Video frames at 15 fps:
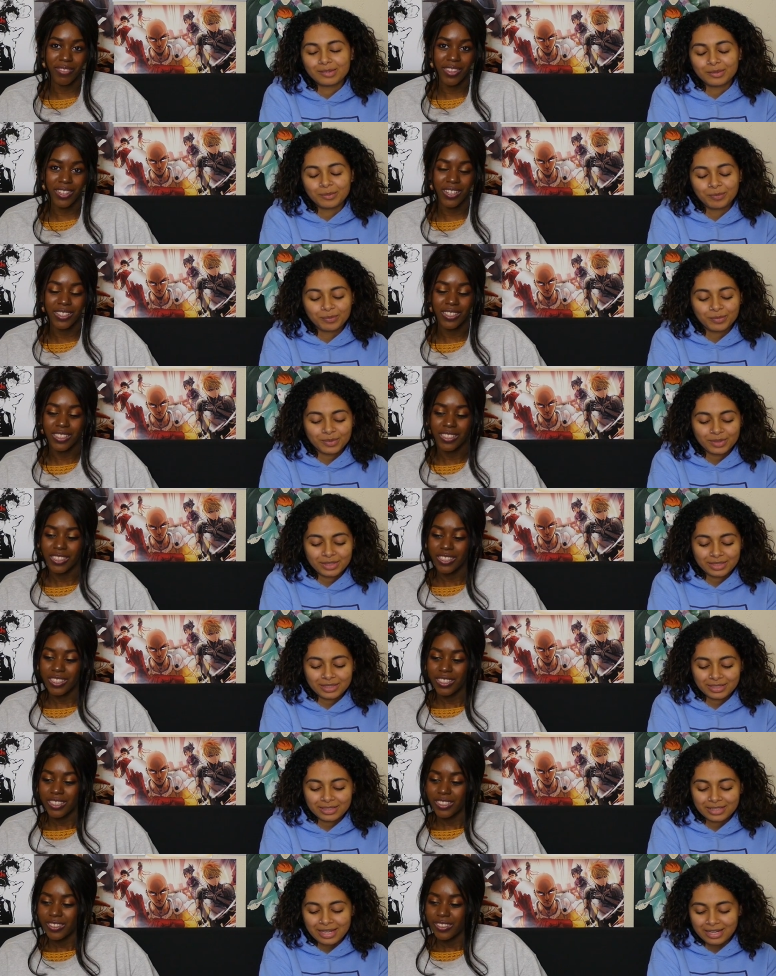Speaker 1: So it's
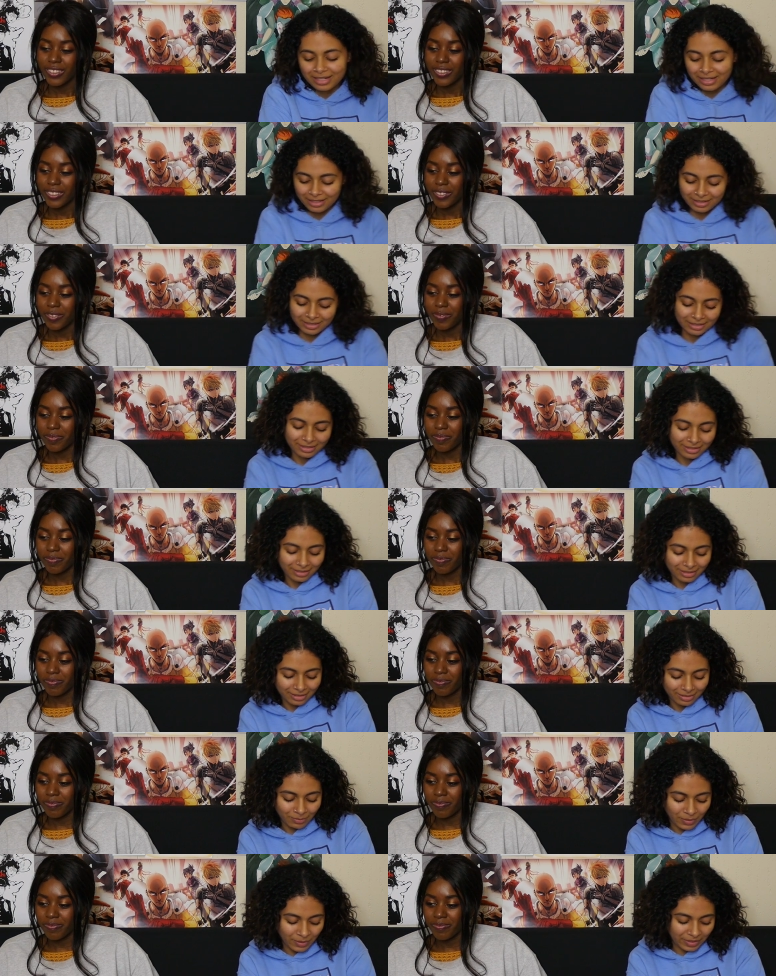exciting.
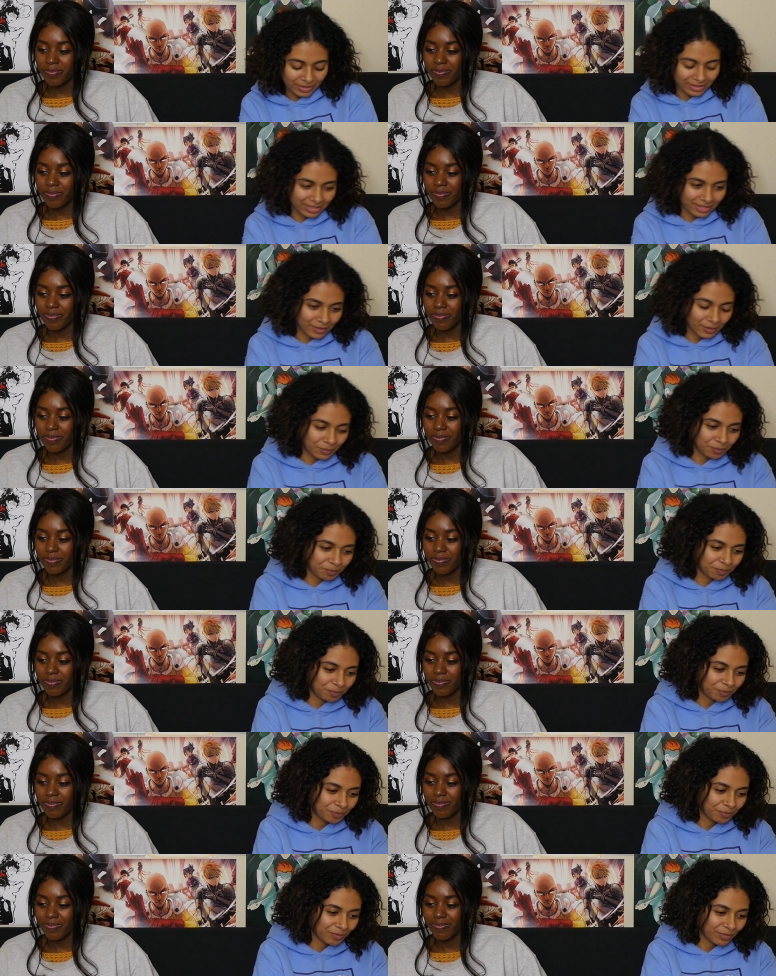It's mm-hmm. very mm. exciting.
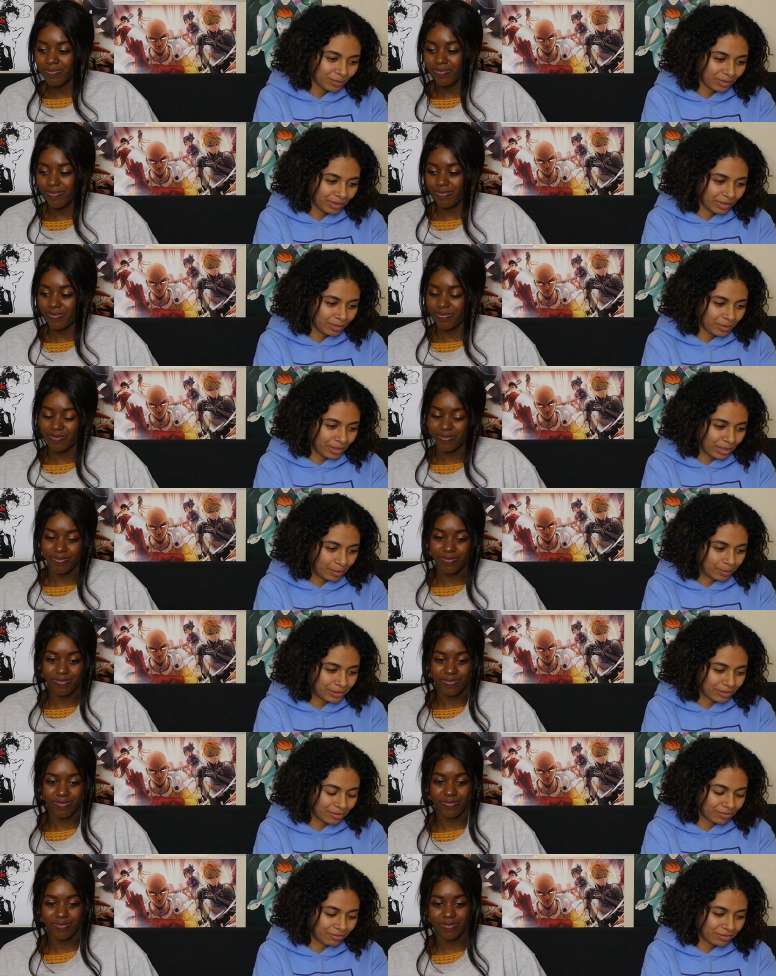We're going to be on
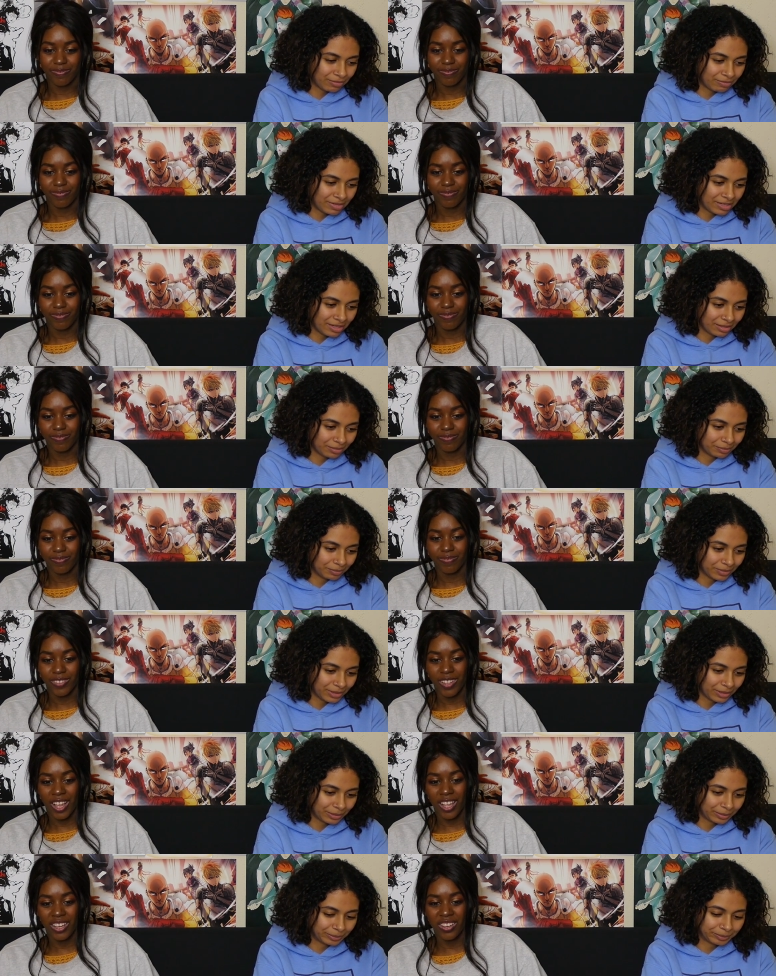episode 50.
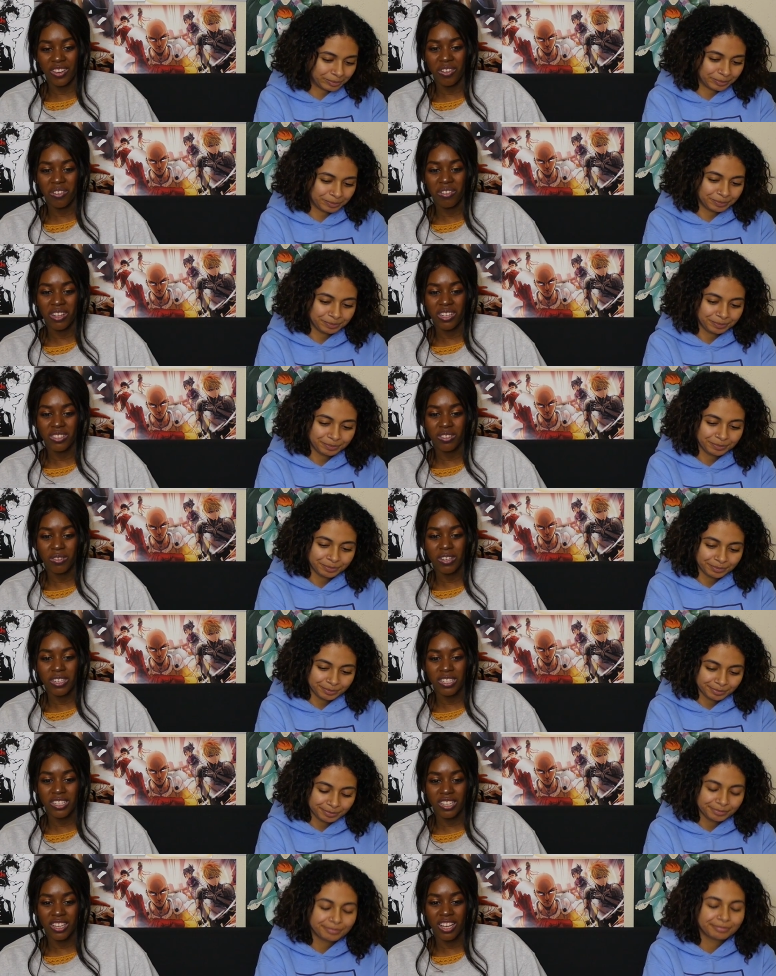So I know.
Speaker 2: That's
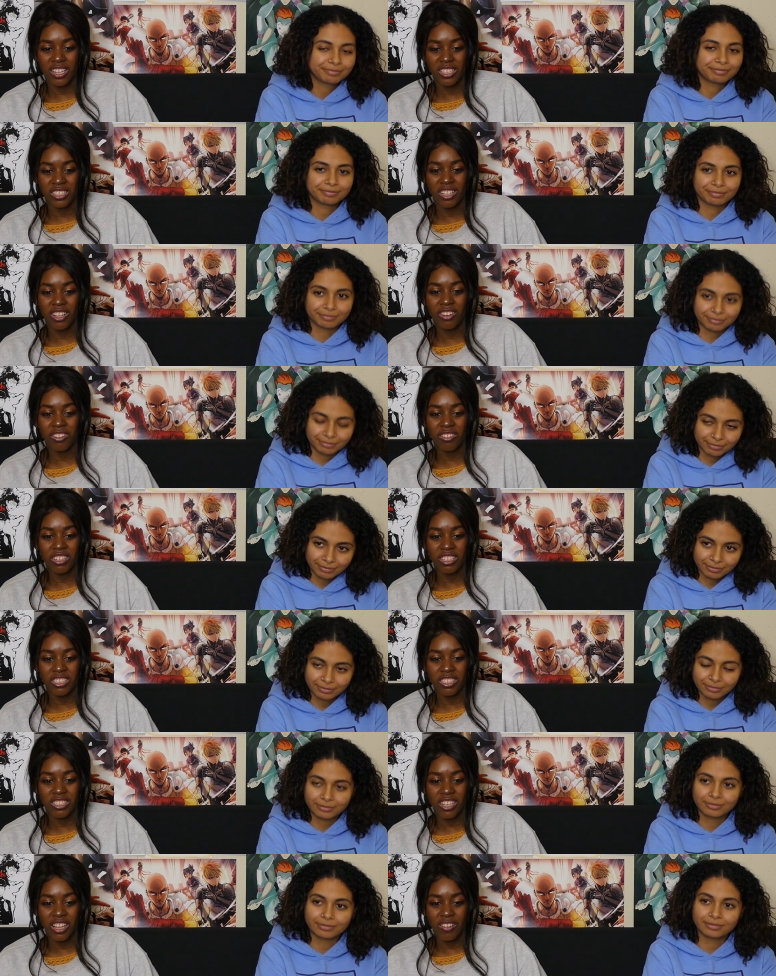crazy. Like literally
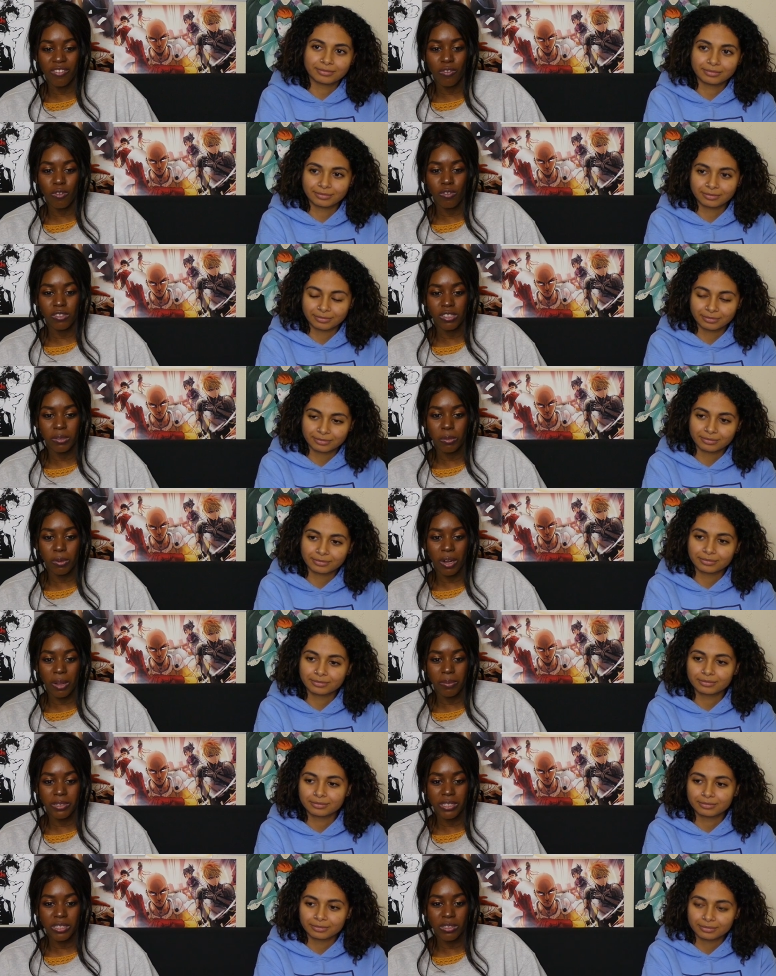just like 14 more
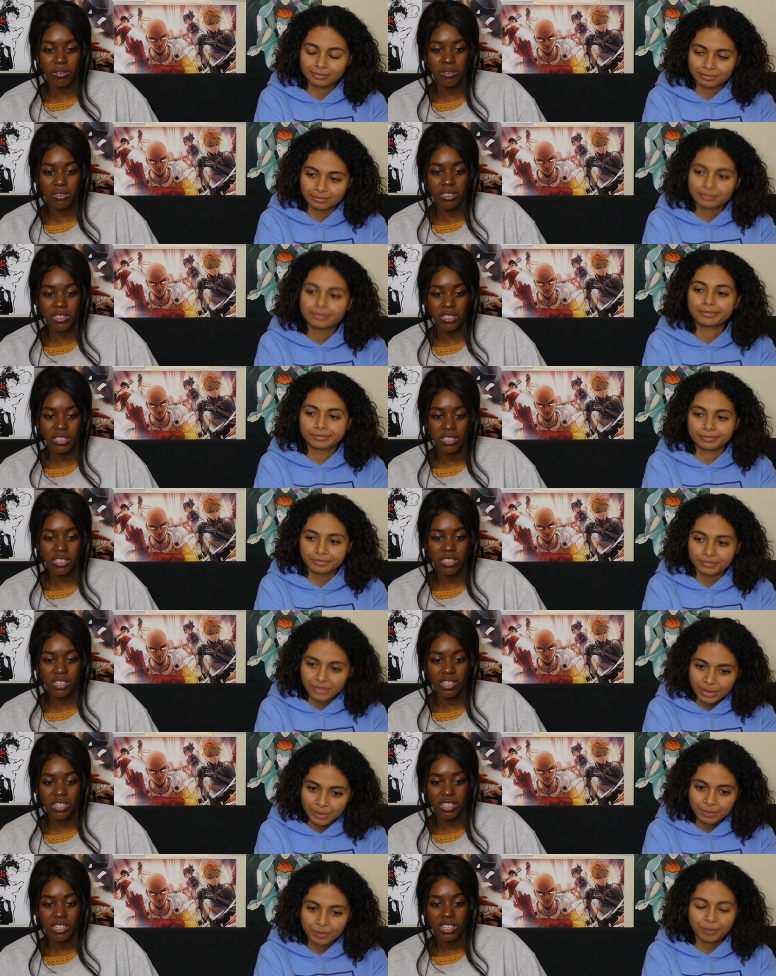episodes.
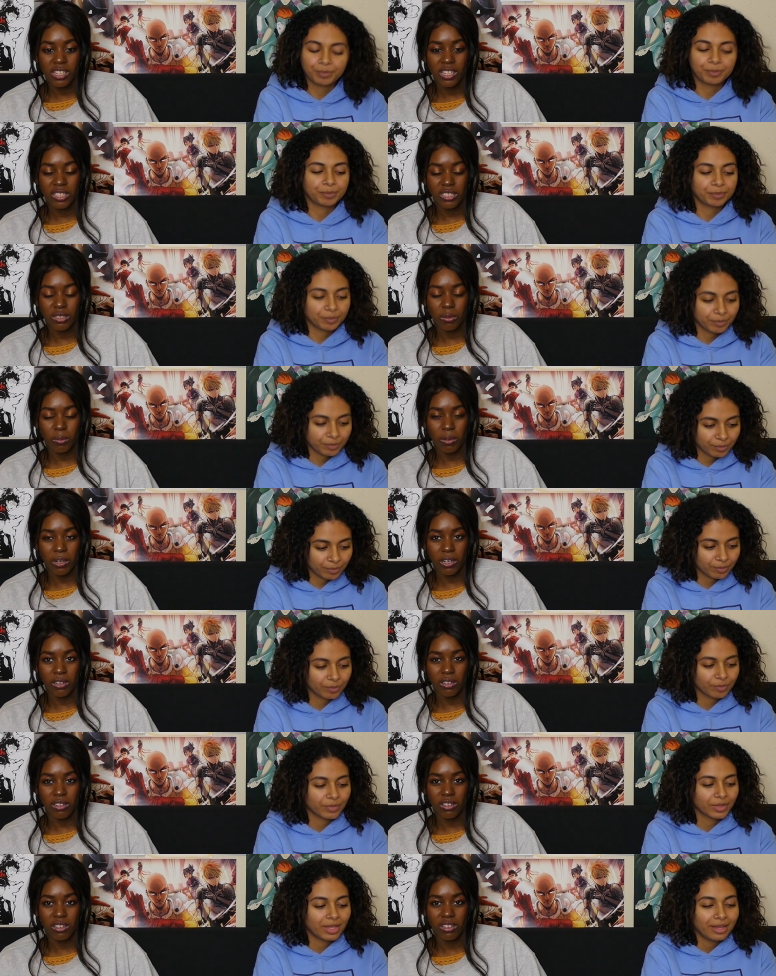Yep. So weird.